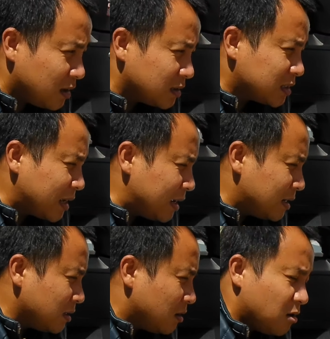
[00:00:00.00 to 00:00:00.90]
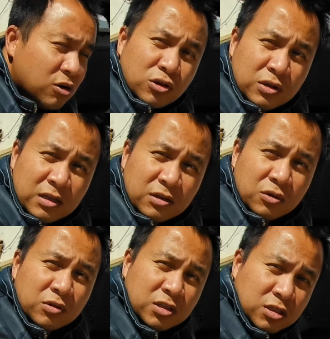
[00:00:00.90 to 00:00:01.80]
stand, all you need to
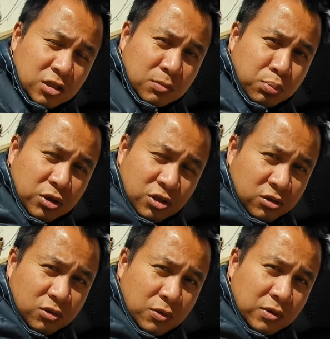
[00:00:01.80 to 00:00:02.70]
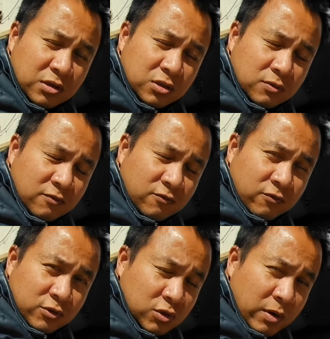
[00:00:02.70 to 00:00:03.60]
do is just push your scooter
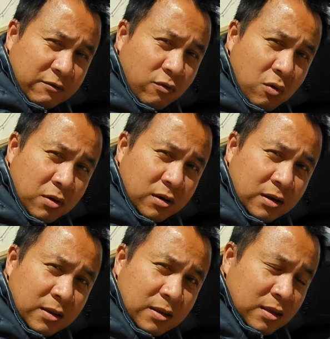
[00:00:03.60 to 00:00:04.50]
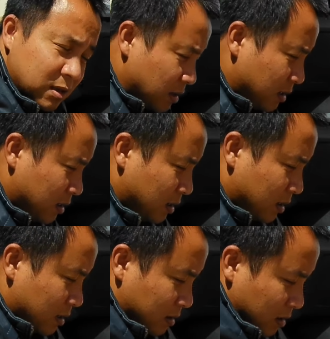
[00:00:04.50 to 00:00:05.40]
straight forward,
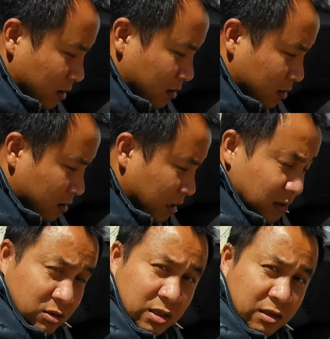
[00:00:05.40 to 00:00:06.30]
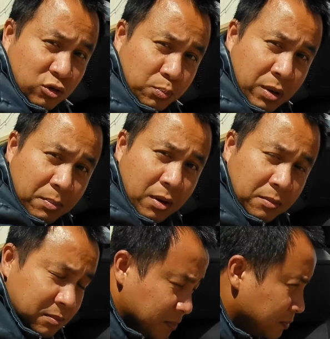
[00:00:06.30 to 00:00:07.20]
and then the center stand should pop up.
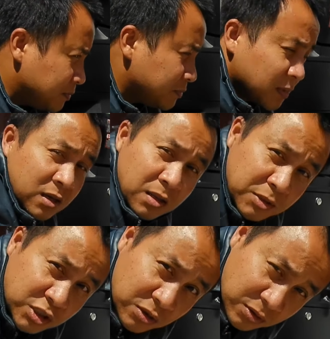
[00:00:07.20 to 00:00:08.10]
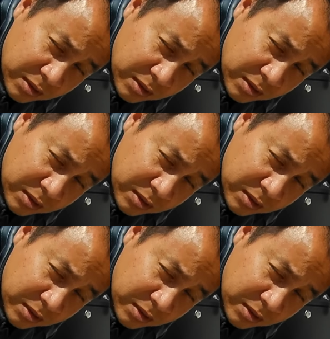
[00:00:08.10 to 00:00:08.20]
Let me show you a